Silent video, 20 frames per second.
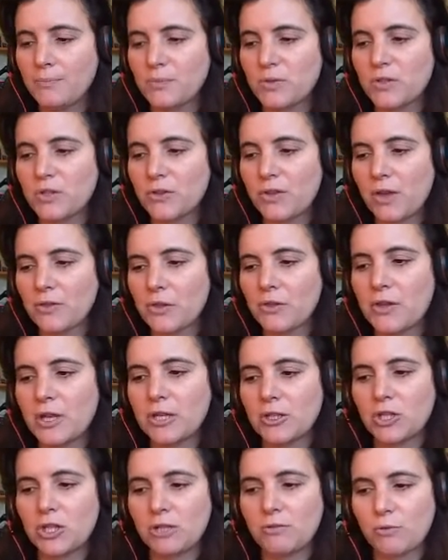So the other
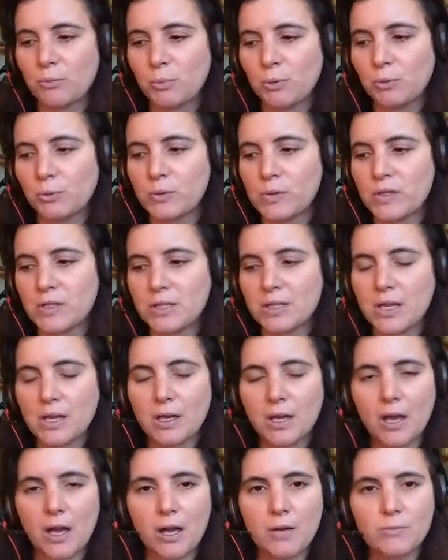thing she reports is
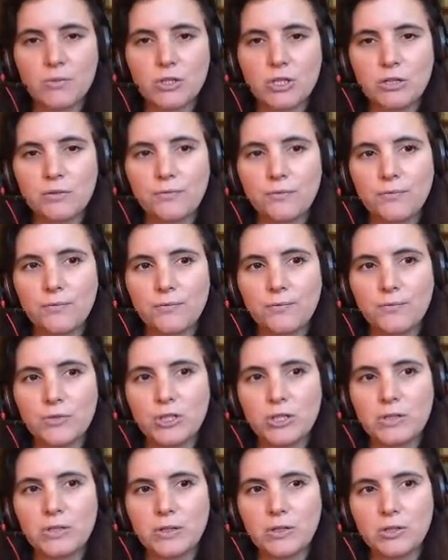that she
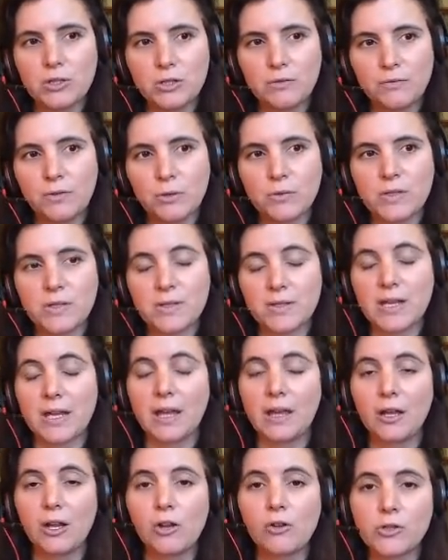feels it's
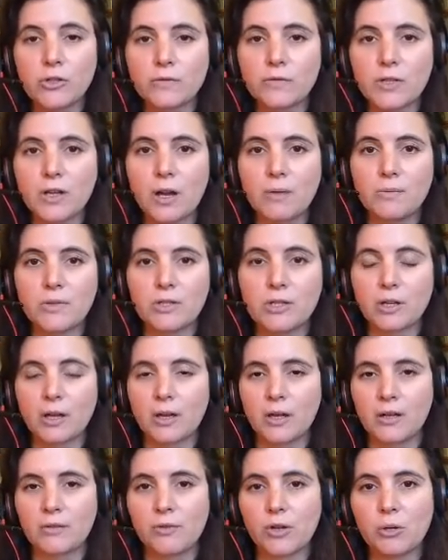taking a lot of time to
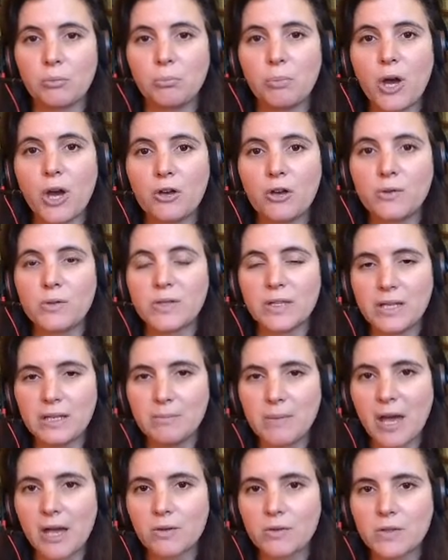kind of compose
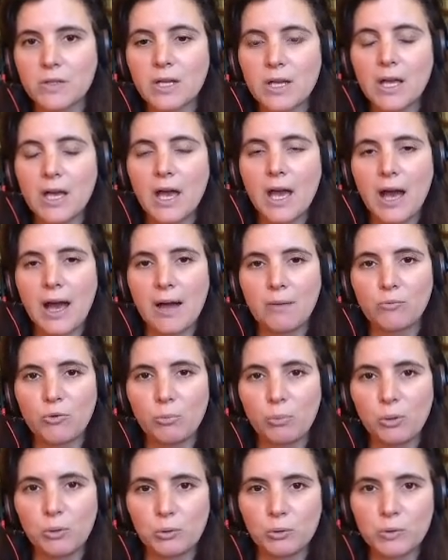emails and
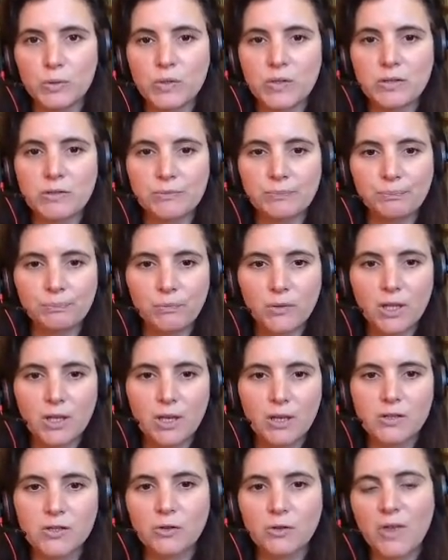reports.
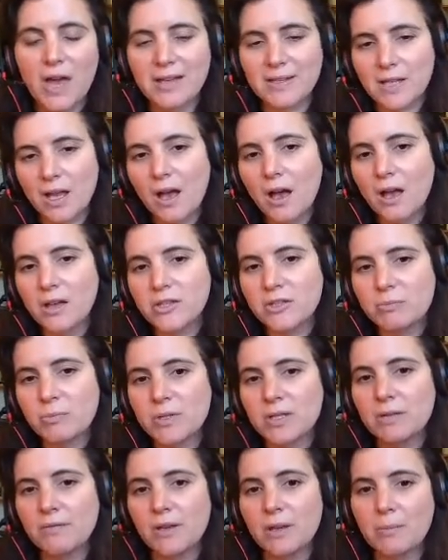So that's her
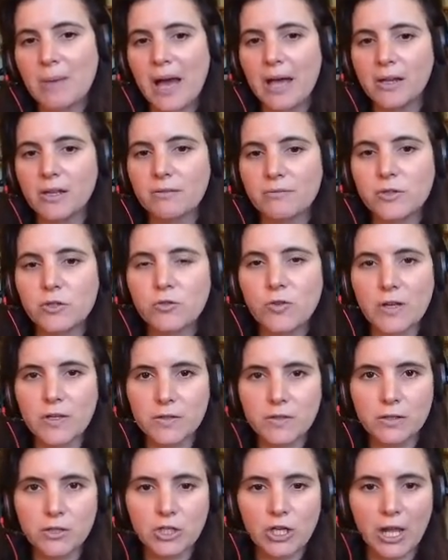specific pattern of
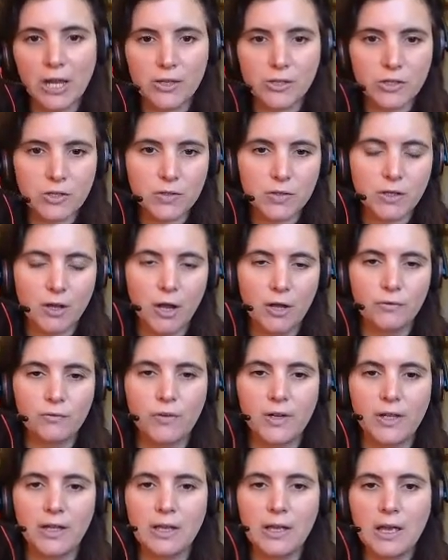strengths and challenges. So
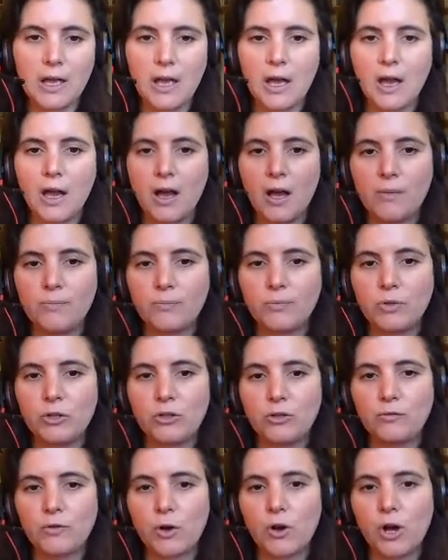hopefully
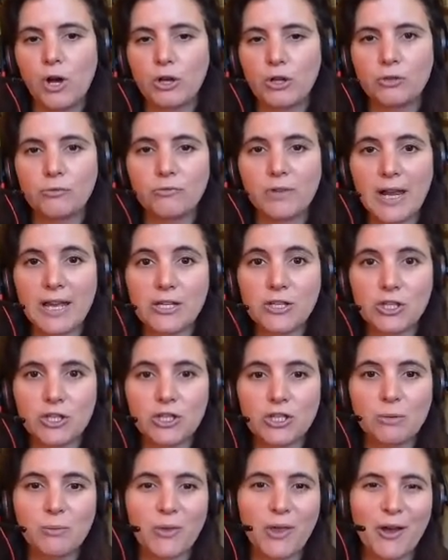you've got a good
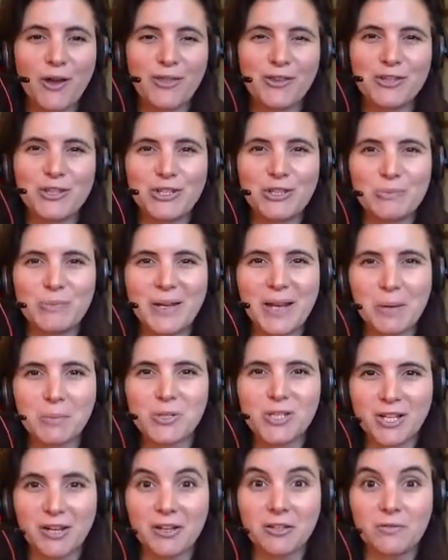relationship with her, that she's been
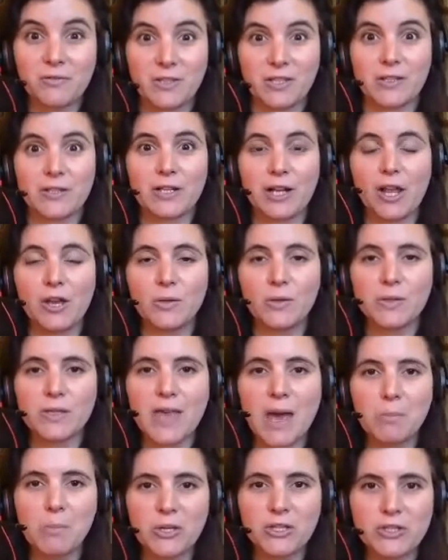able to kind of disclose
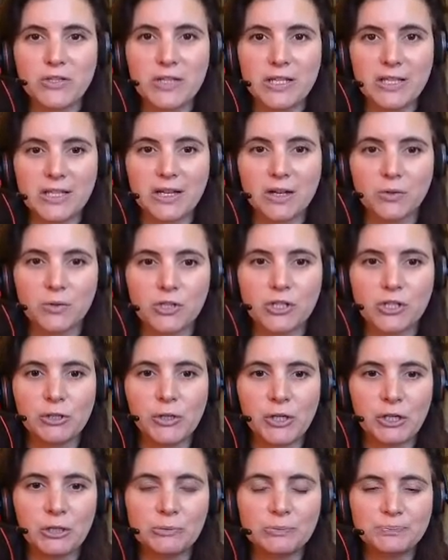that much detail
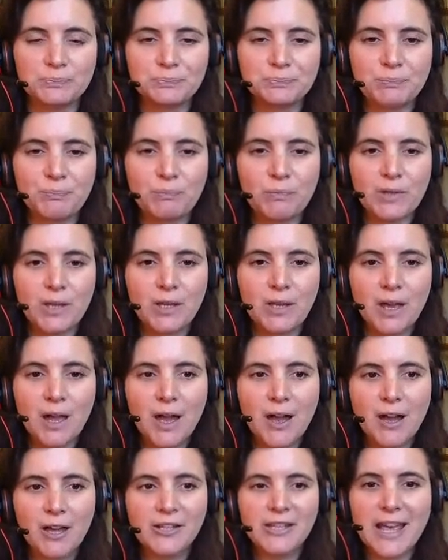you.
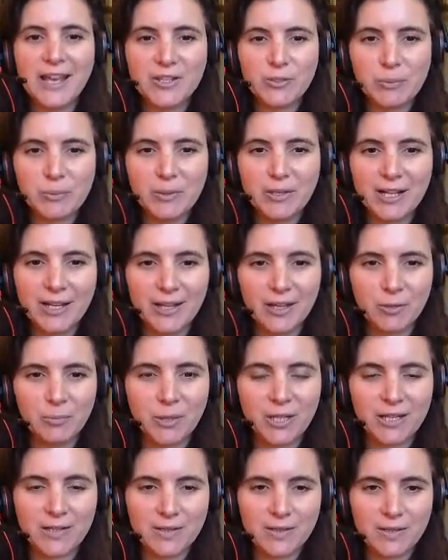Next click,
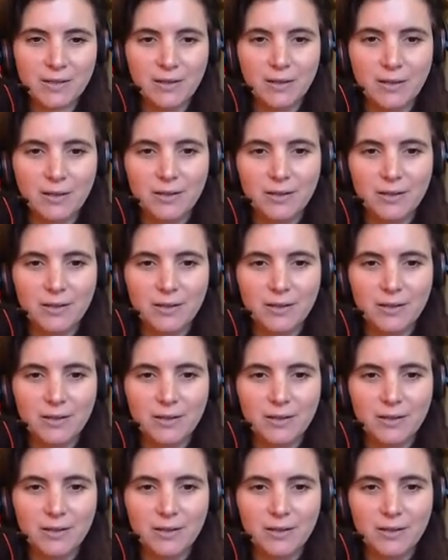please.